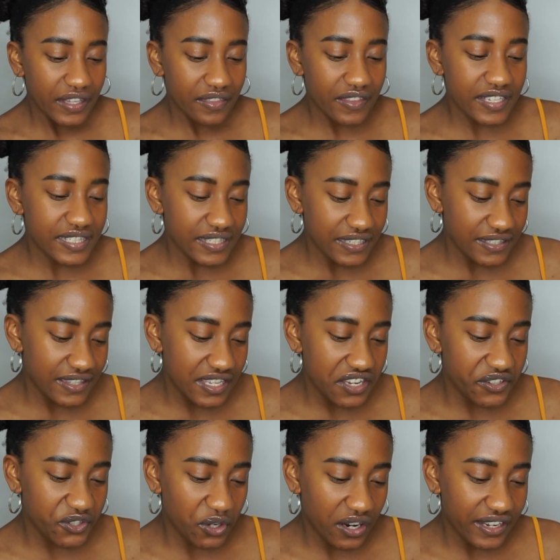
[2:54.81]
This is
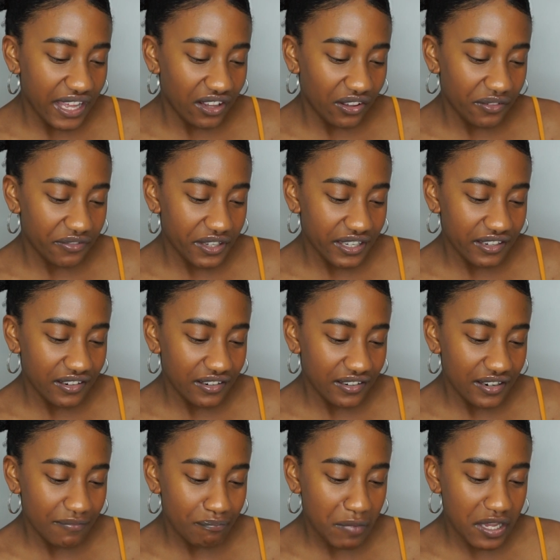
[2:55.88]
the Drunk Elephant
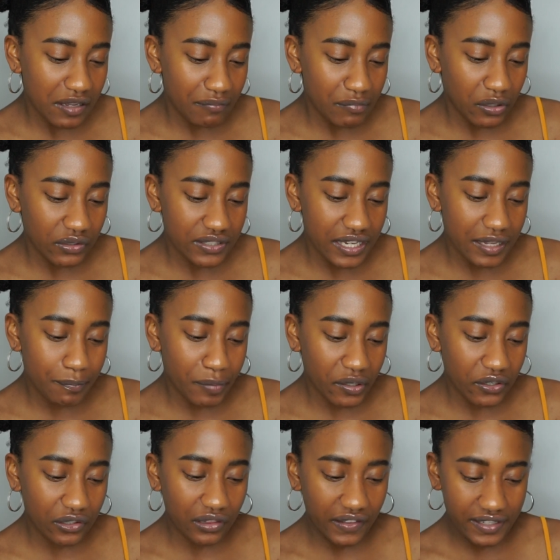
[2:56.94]
Makeup Melting
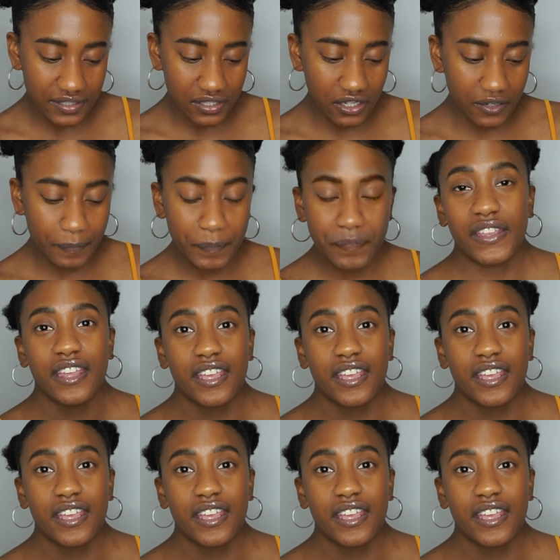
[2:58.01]
Butter Cleanser.